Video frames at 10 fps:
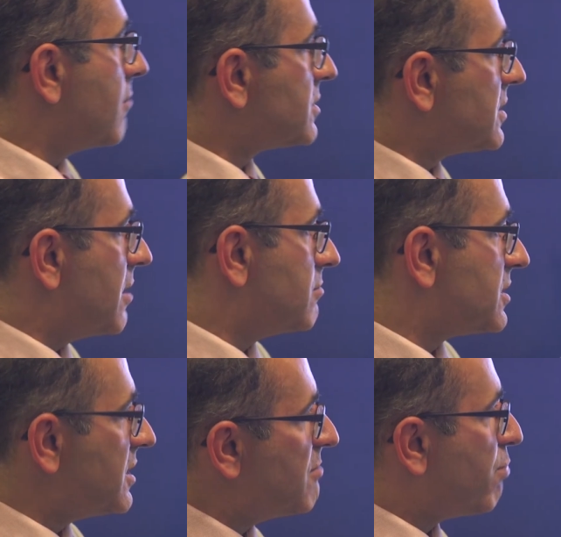
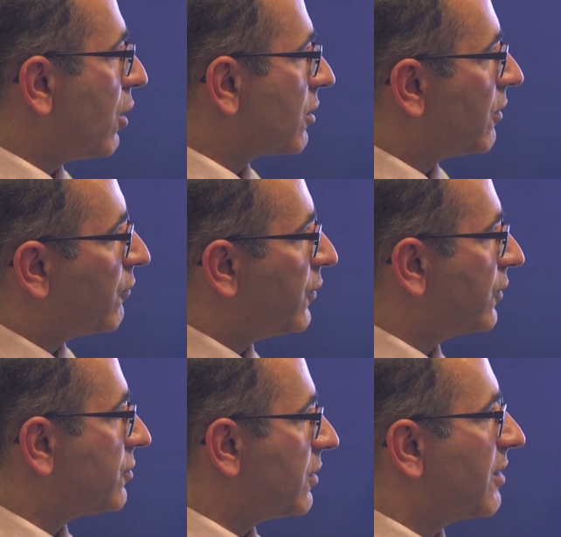MCMC, particle
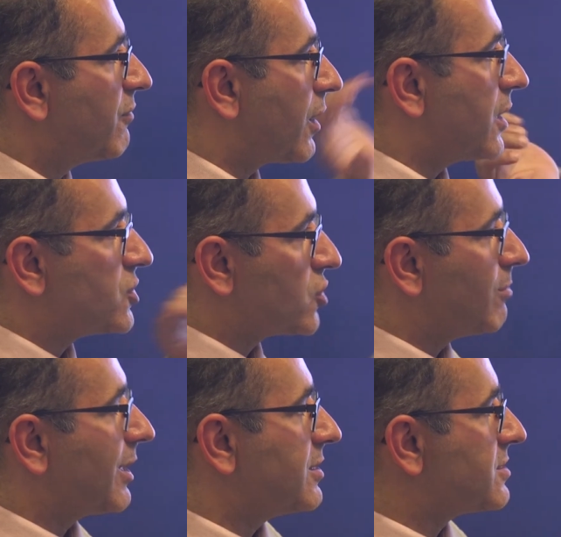filtering, variational
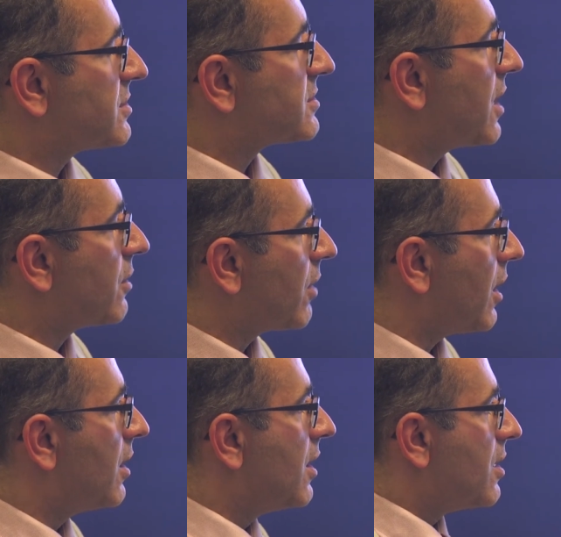methods,
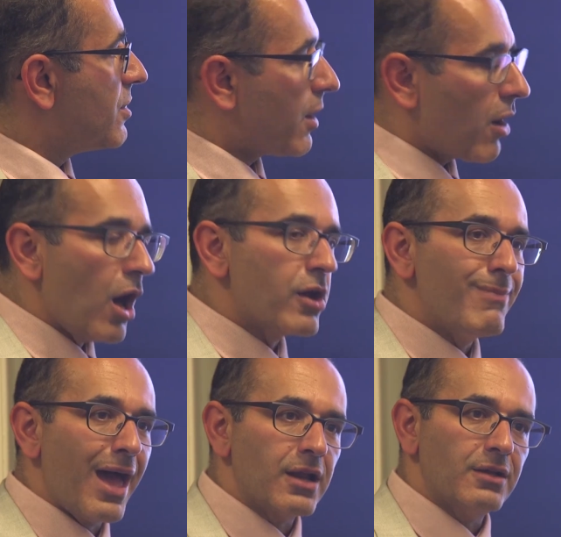etc., that are
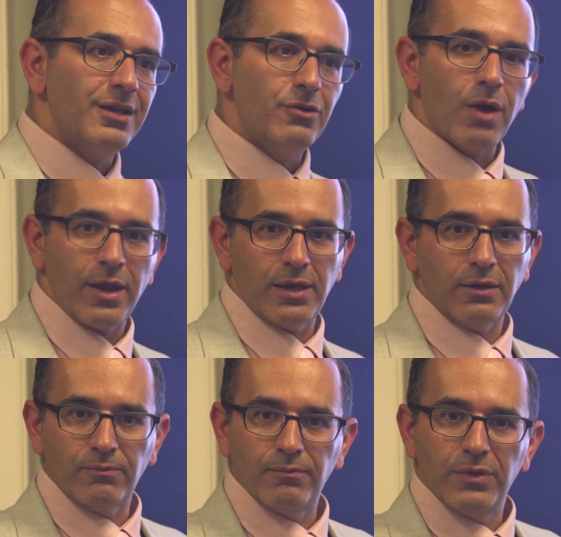automatically
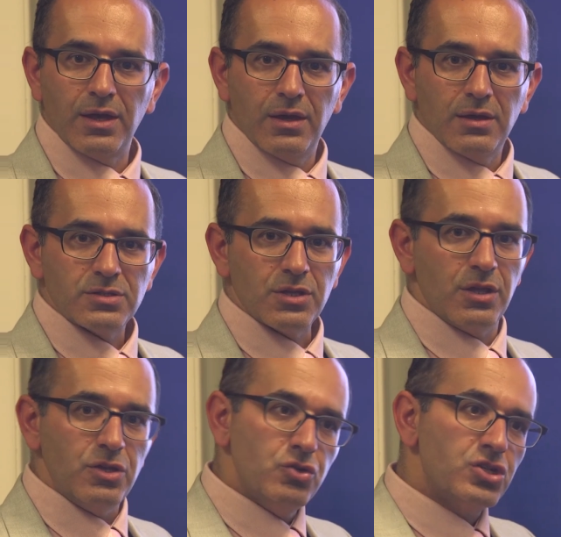running. So
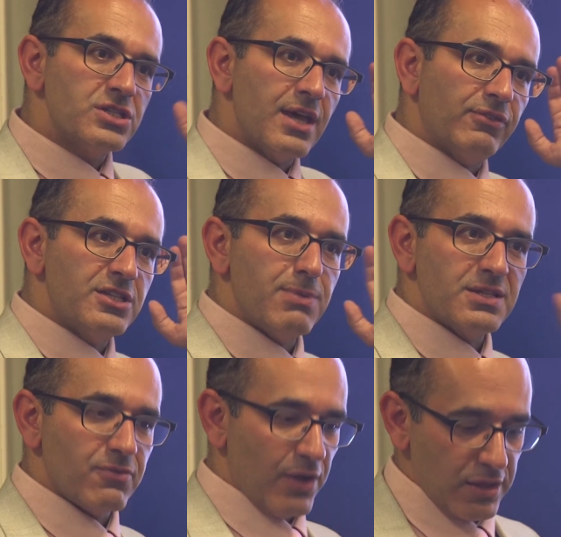that you just have to
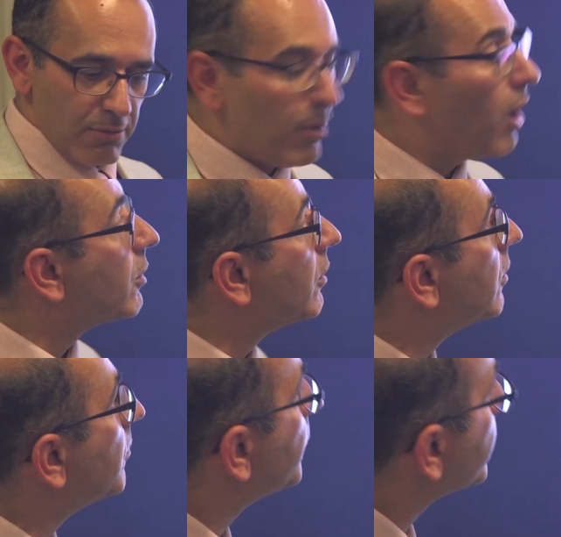specify the
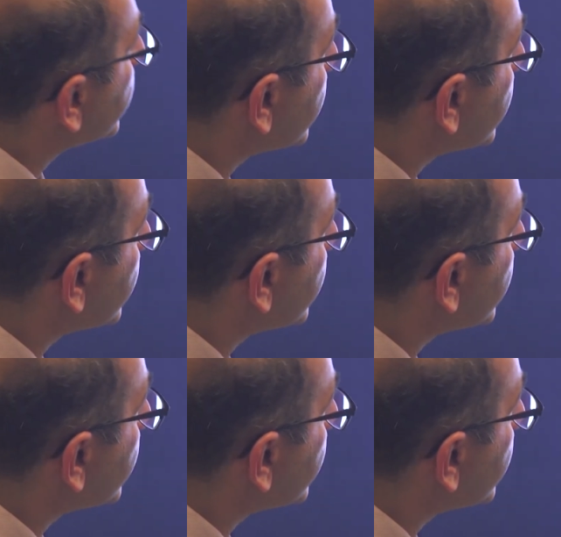model.